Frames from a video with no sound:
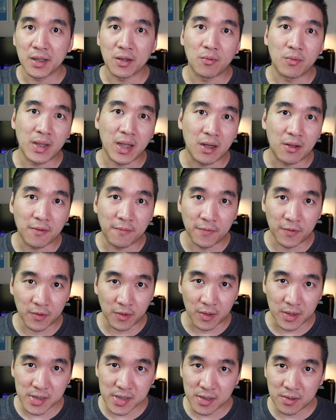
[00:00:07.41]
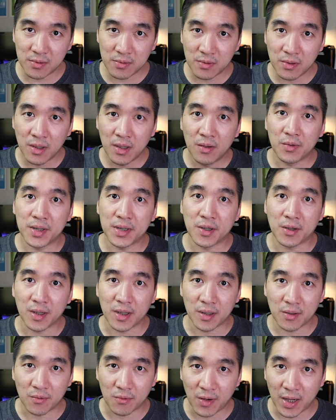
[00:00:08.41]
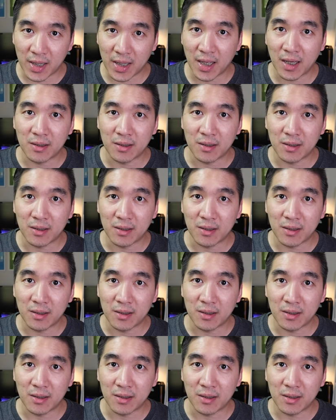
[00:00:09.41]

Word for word: And so without further ado, we're starting right